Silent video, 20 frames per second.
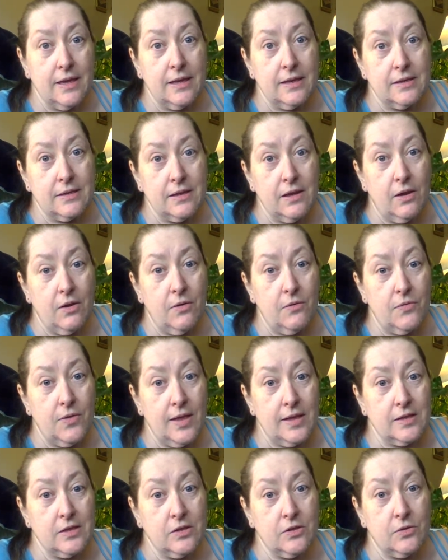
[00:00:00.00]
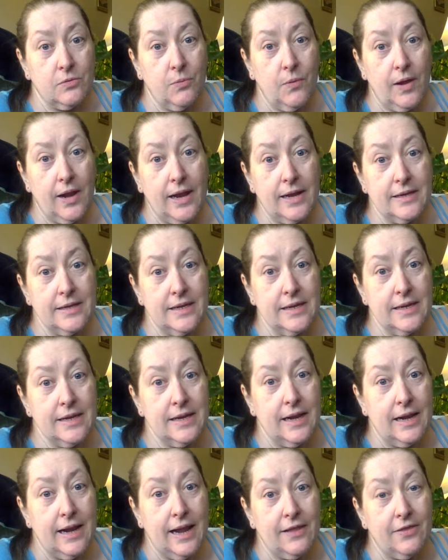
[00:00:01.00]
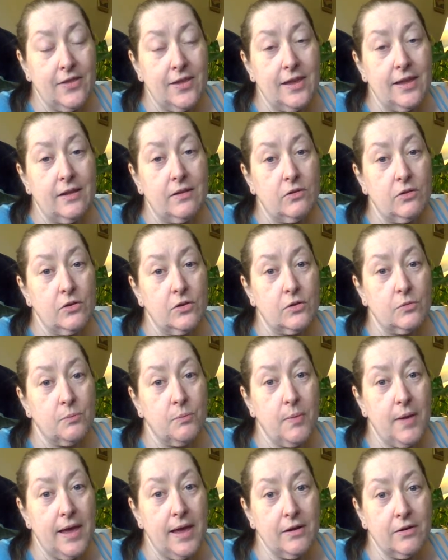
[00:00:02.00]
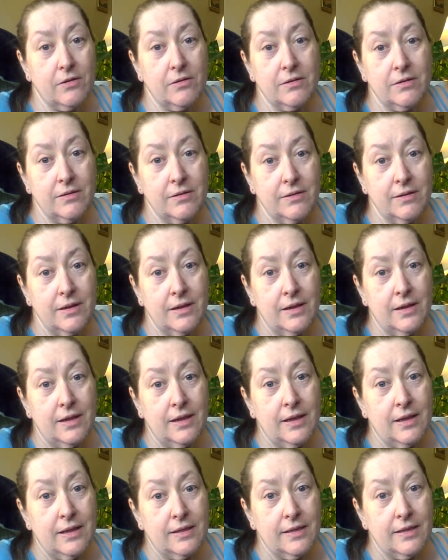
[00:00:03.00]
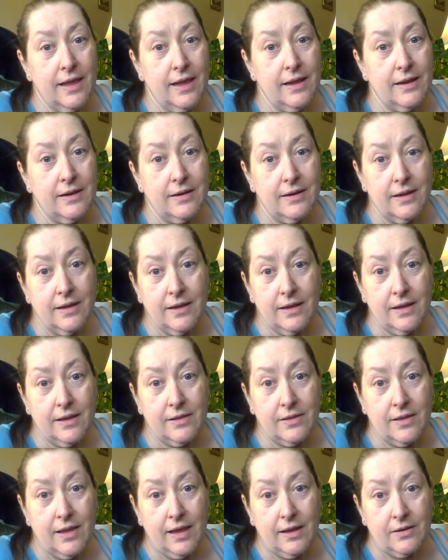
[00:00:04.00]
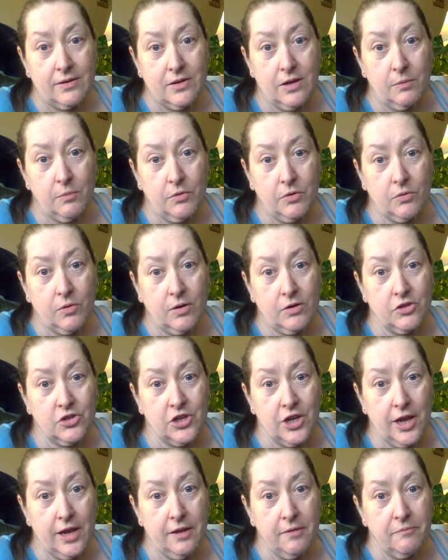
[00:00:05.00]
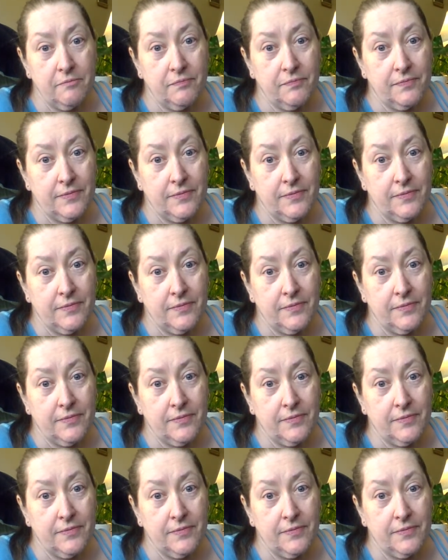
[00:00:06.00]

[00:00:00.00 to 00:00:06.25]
So that's what I did, and I think it looked better than that double crochet.